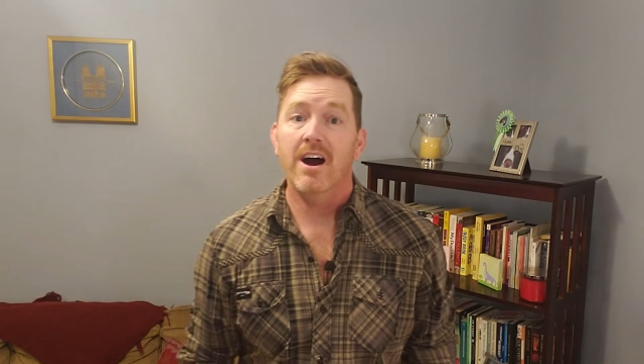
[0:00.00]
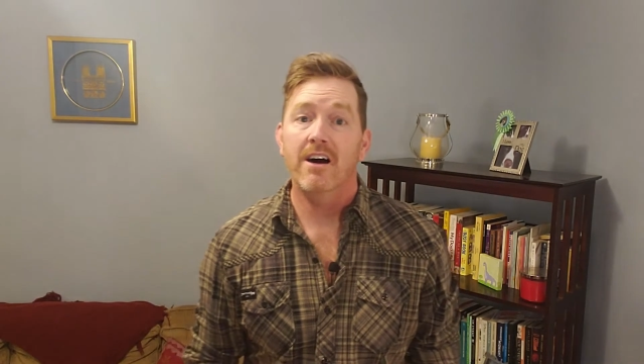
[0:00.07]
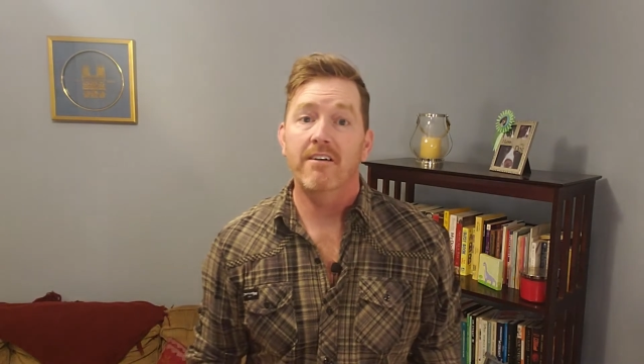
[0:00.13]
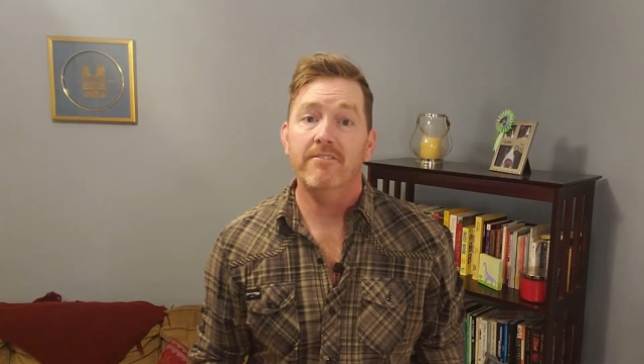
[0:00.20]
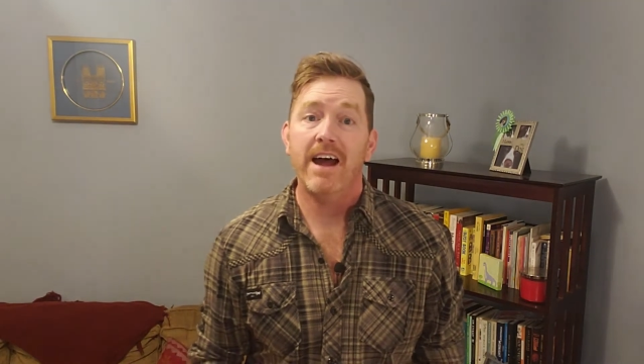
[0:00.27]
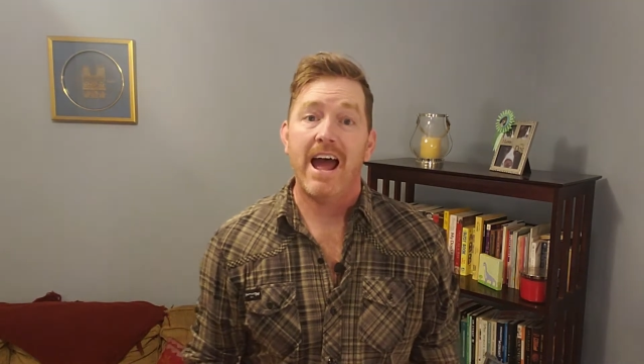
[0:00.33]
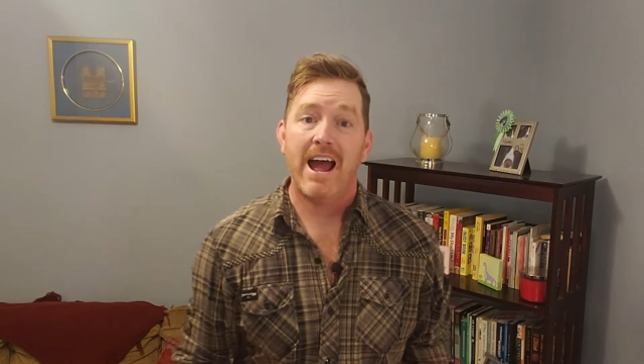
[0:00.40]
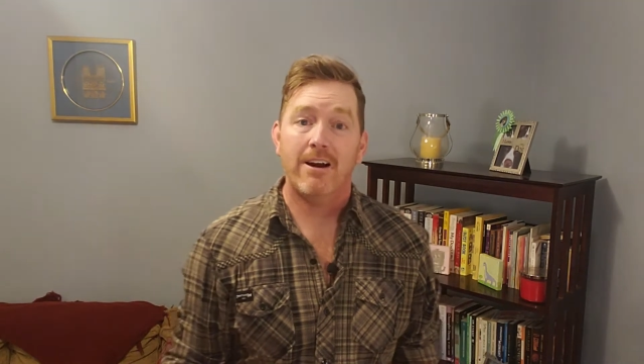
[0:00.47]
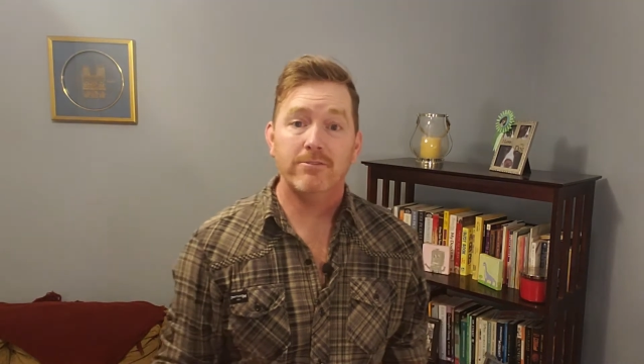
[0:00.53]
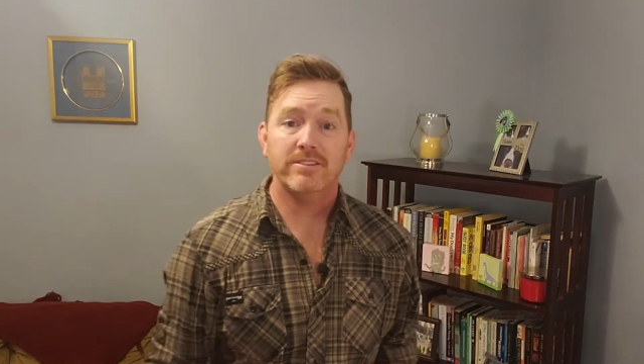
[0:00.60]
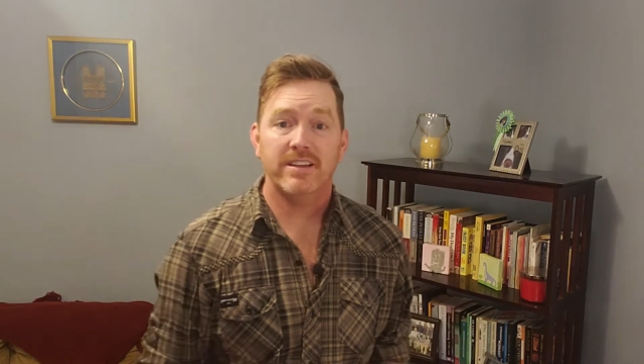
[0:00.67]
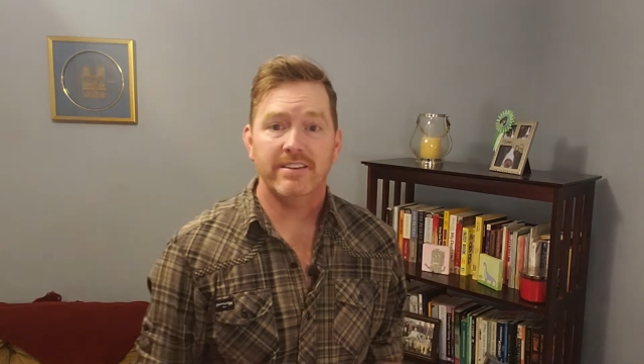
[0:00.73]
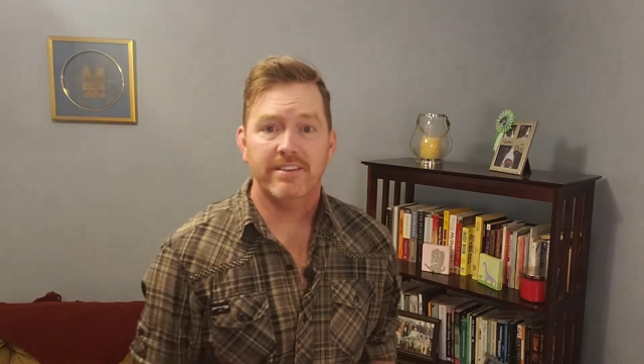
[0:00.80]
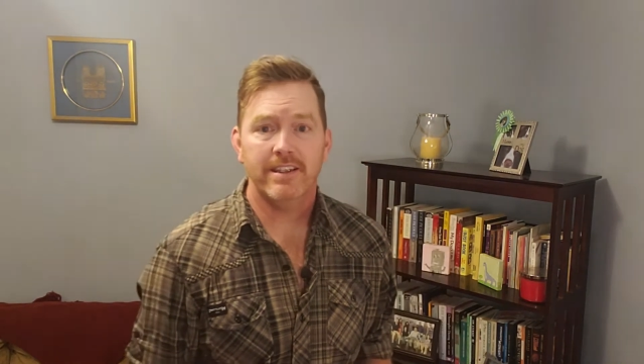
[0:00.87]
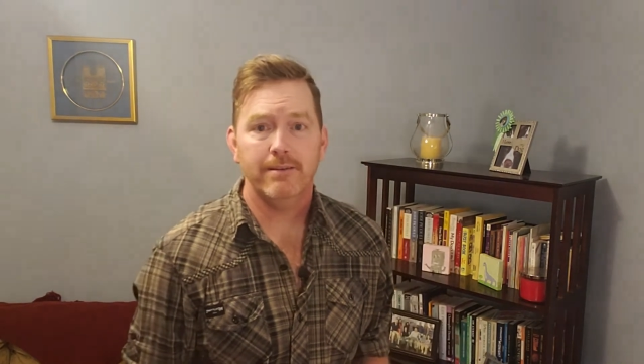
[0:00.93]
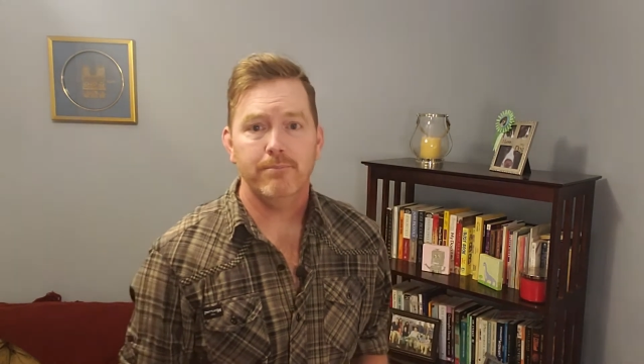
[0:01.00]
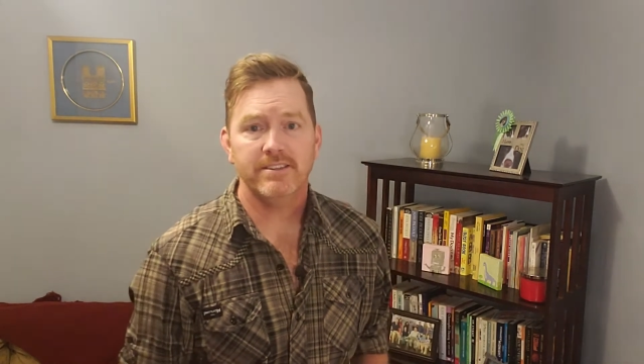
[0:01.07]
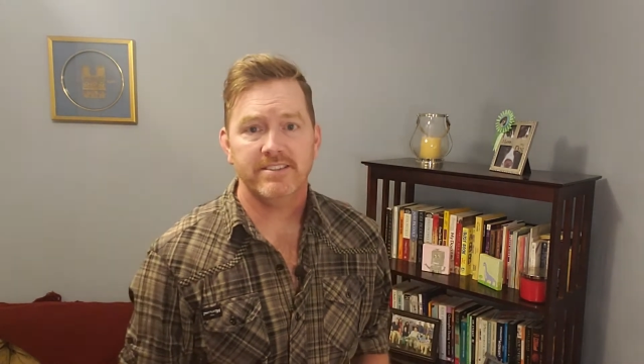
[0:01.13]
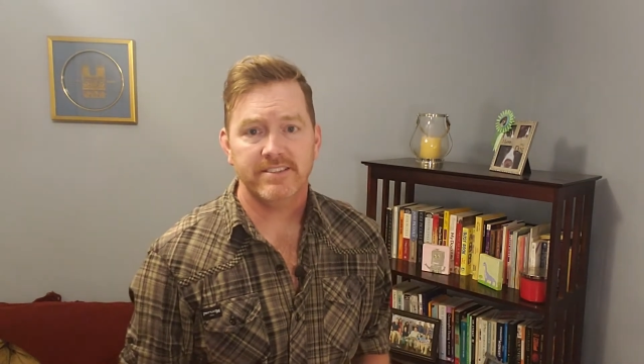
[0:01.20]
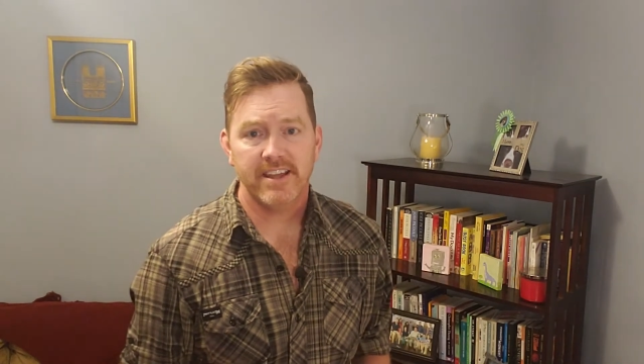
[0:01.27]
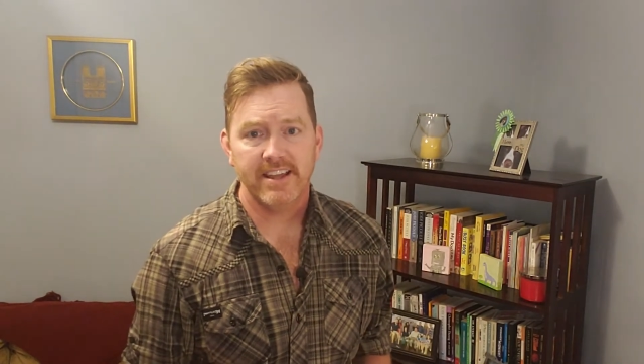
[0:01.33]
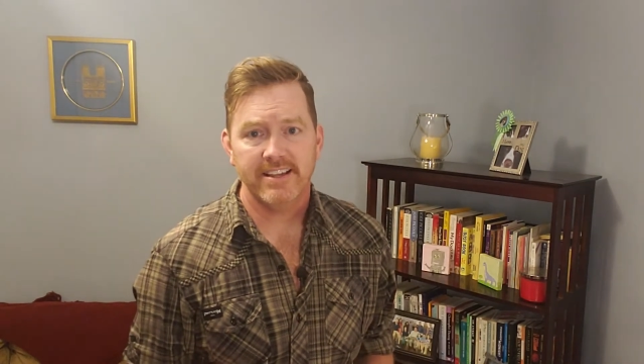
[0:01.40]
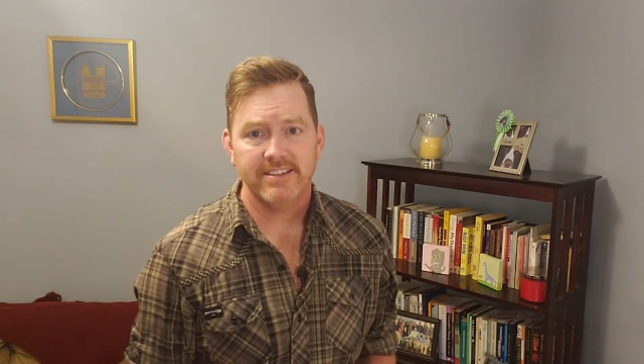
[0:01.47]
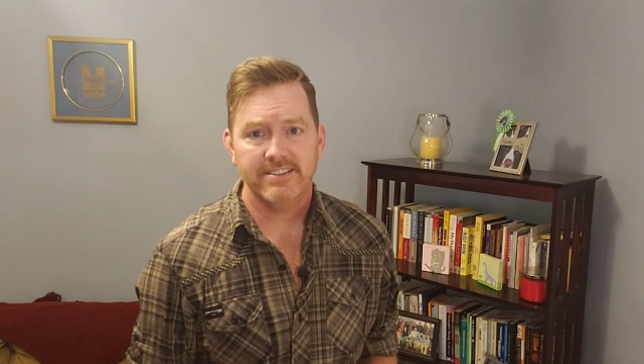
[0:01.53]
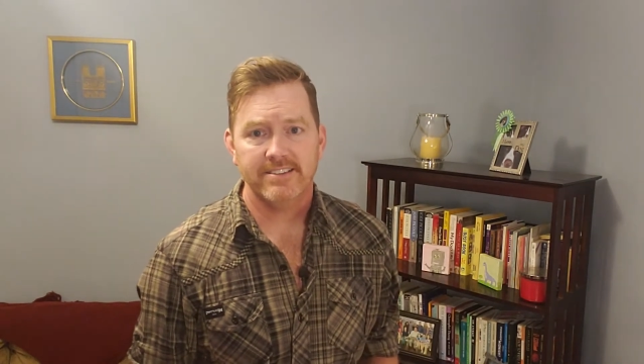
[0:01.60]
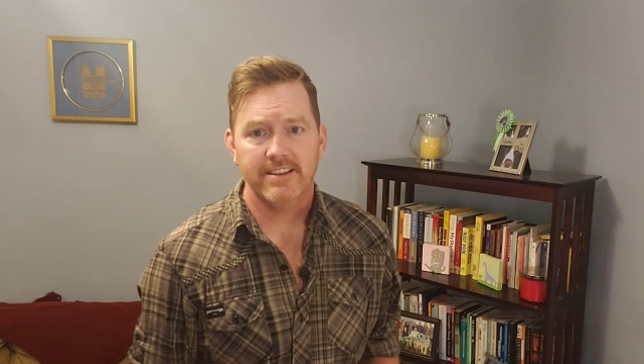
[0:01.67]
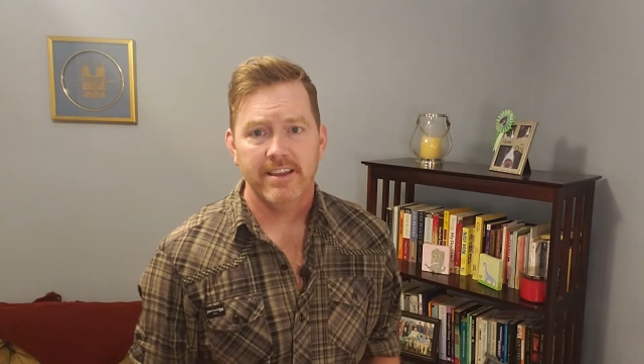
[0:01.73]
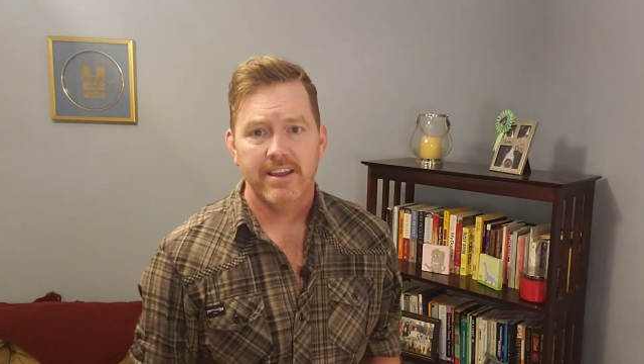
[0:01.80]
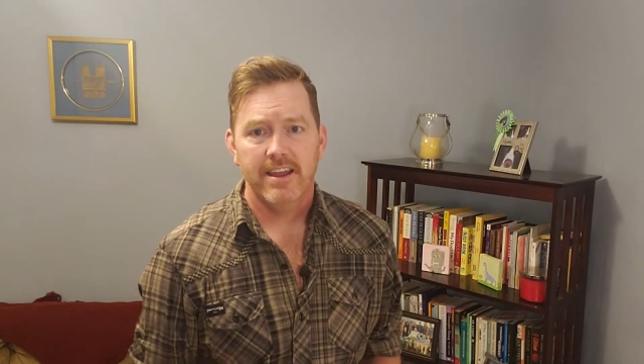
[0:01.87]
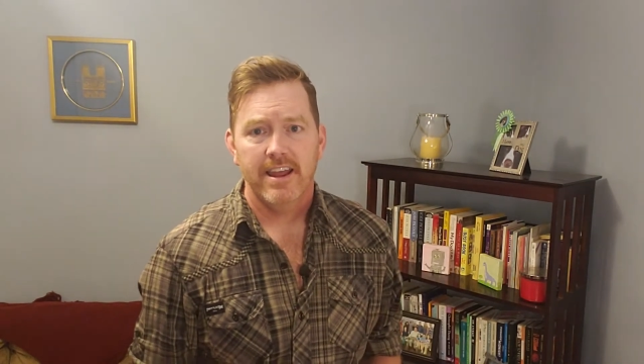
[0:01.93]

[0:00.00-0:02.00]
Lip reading: of house hunting mistakes.